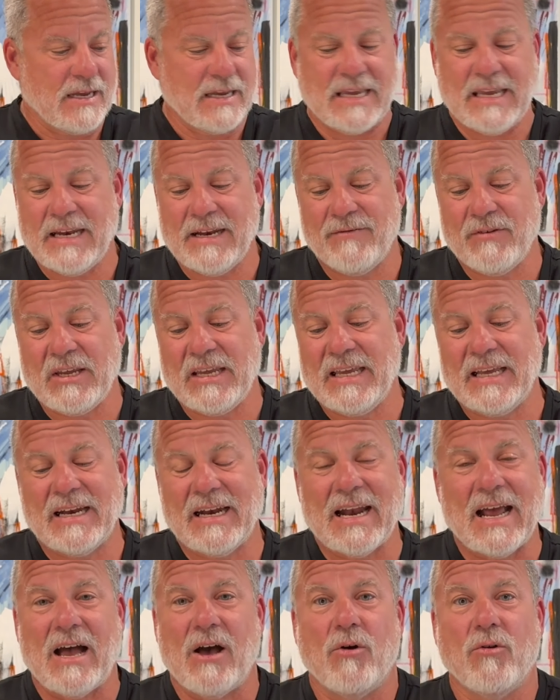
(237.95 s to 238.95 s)
I can't even get
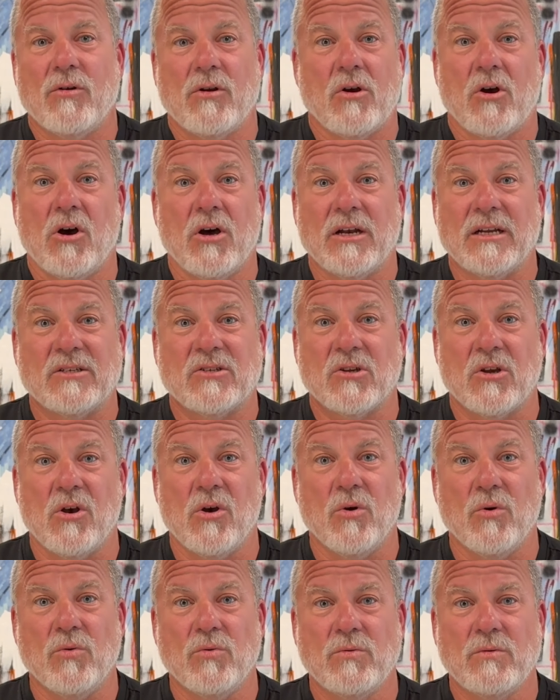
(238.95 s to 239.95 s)
it out on its
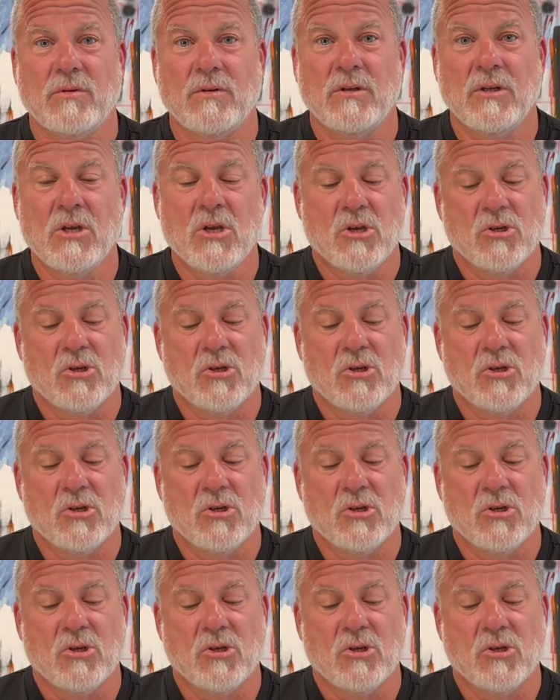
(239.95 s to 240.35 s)
own.